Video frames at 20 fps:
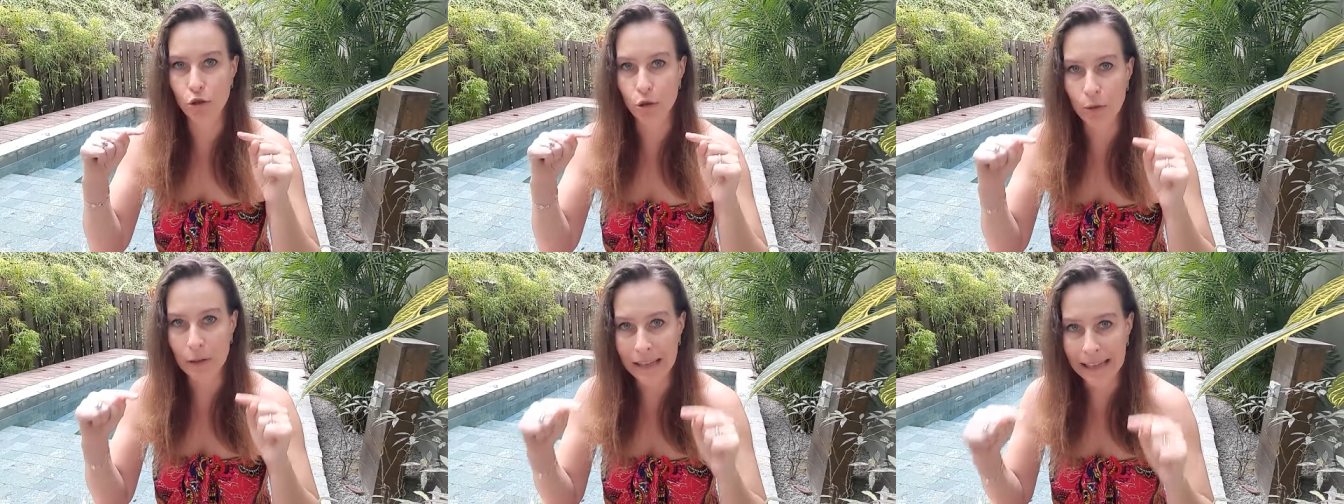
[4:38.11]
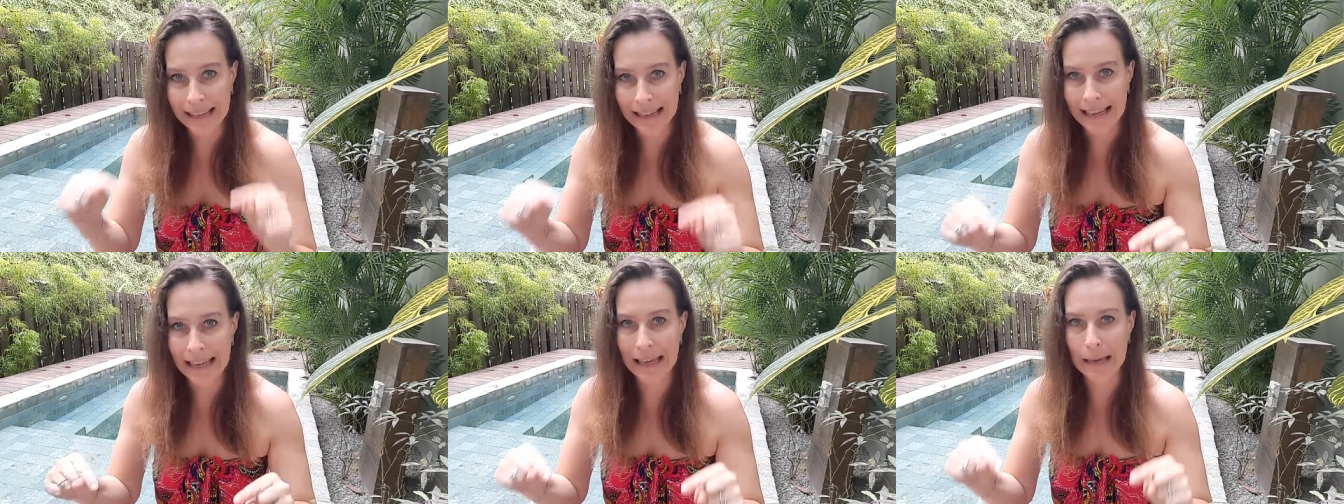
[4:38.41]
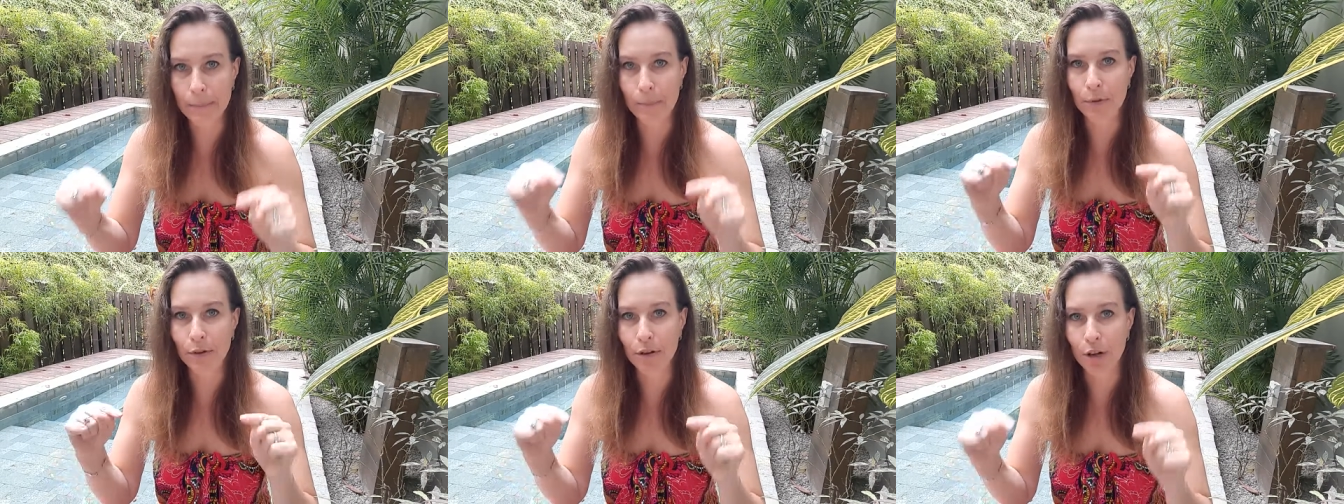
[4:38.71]
to
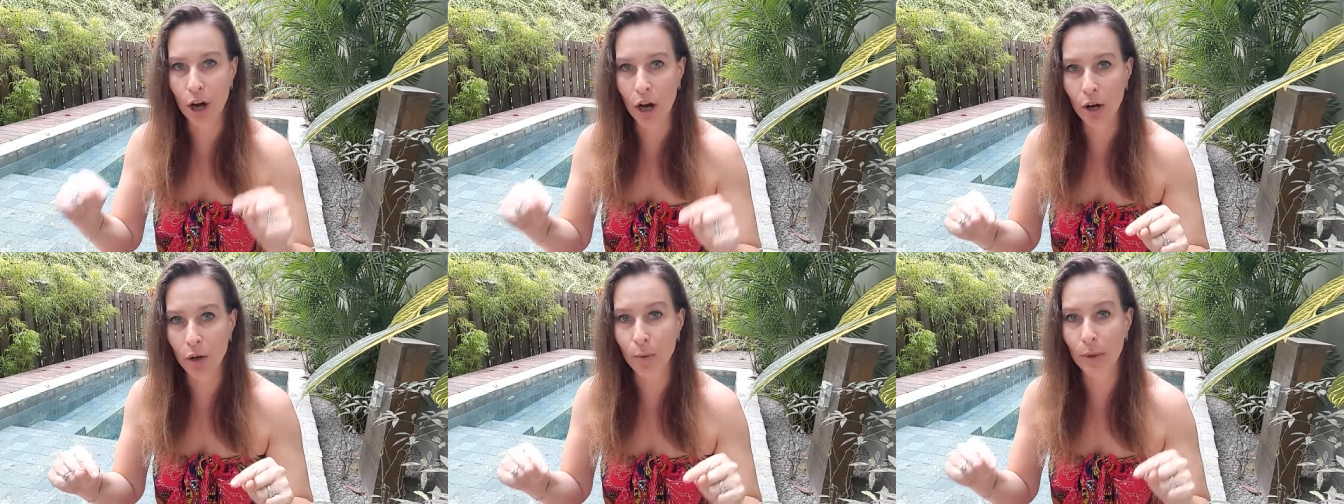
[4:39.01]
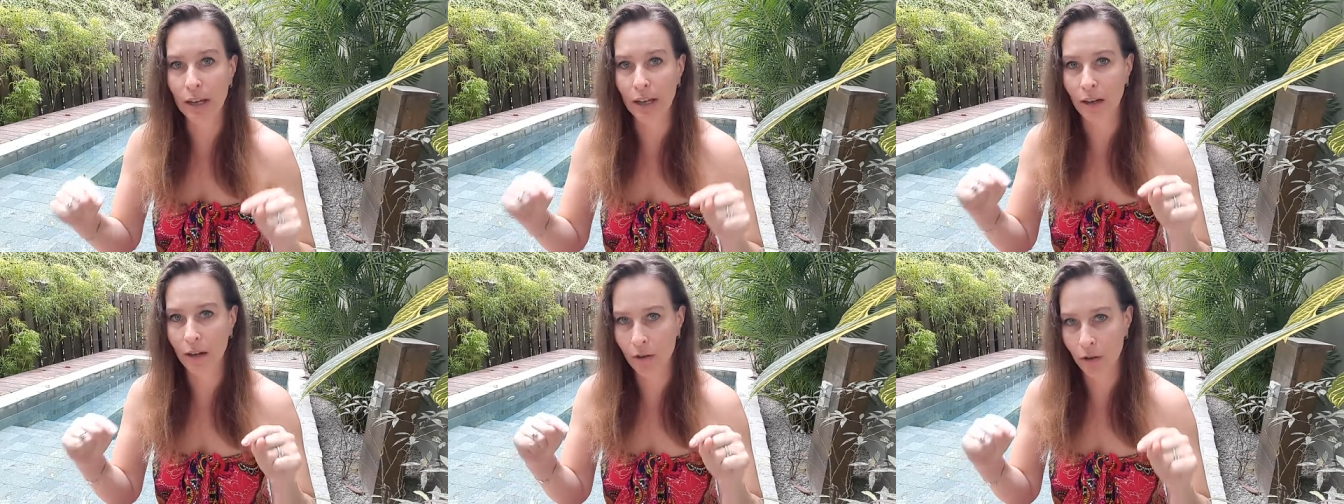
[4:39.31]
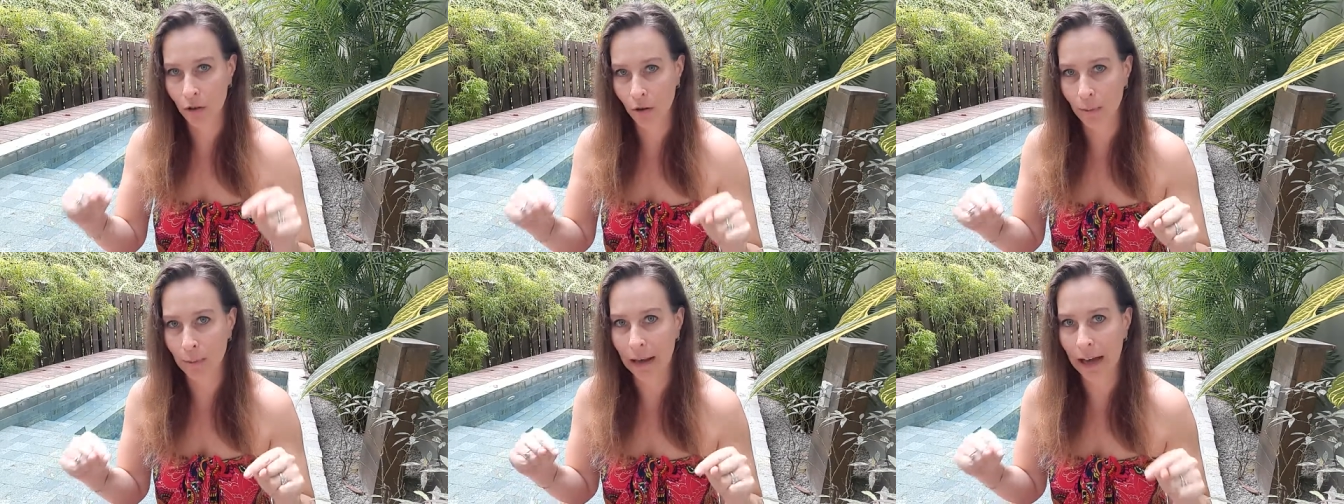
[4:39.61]
keep going
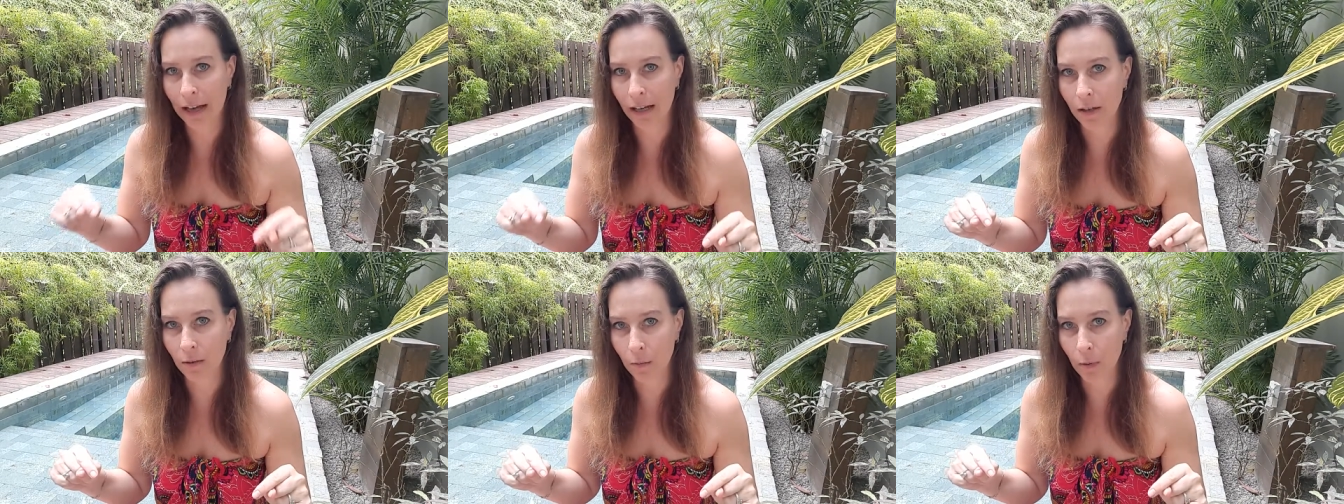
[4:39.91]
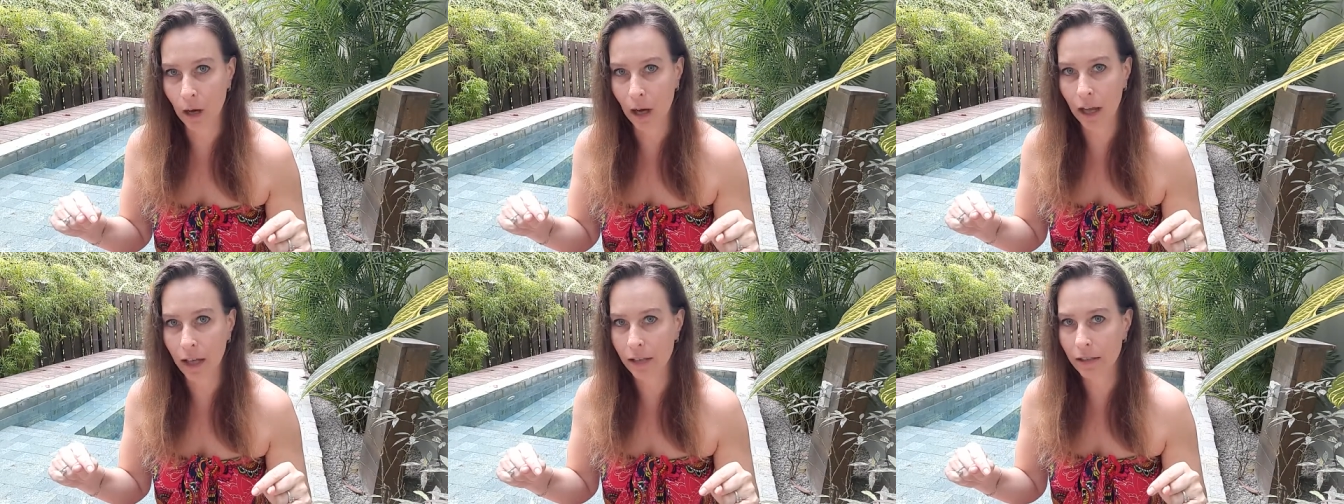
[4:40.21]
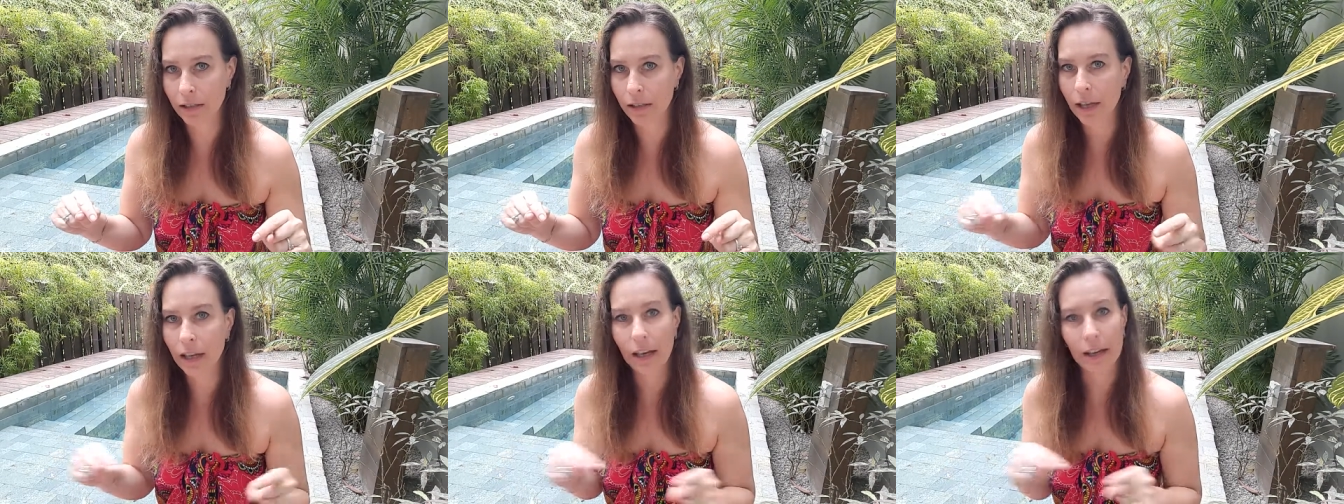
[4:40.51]
no matter what